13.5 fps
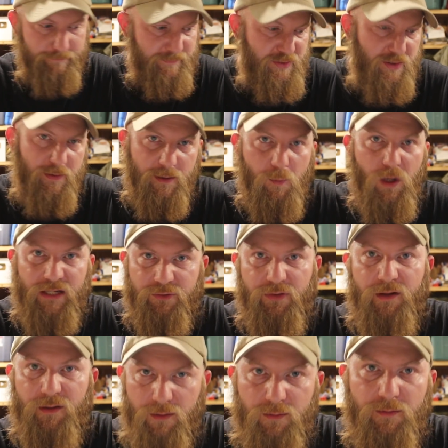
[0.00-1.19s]
So he watched
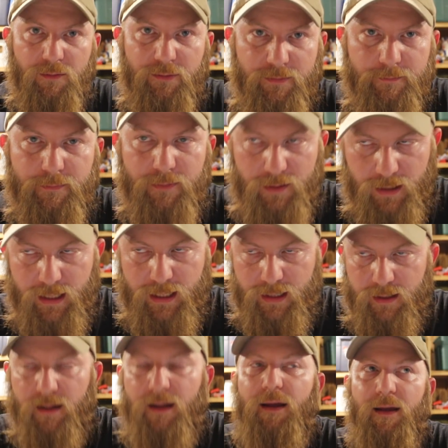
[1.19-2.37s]
the news
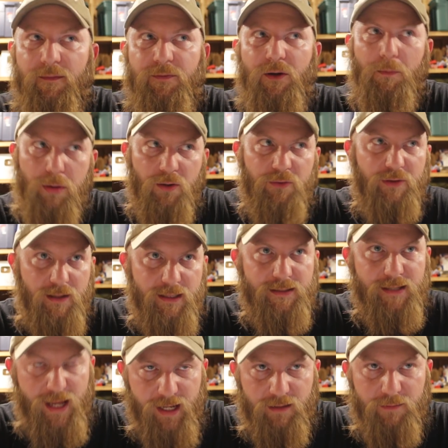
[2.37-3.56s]
again and felt personally
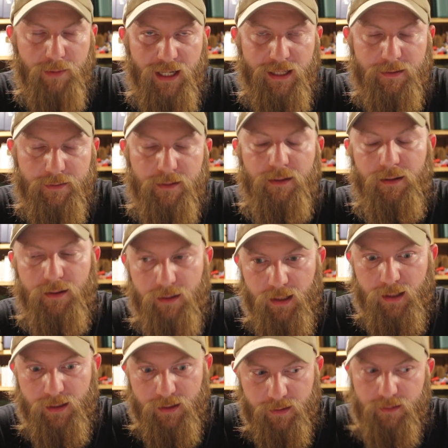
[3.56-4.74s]
attacked by it
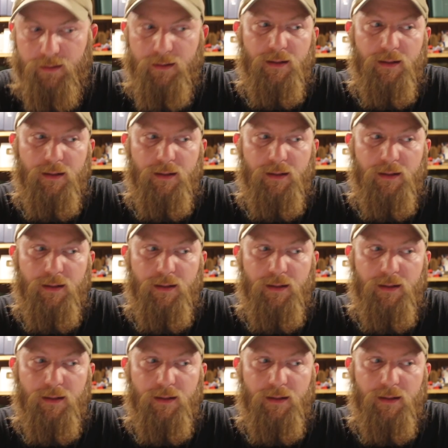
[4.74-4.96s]
again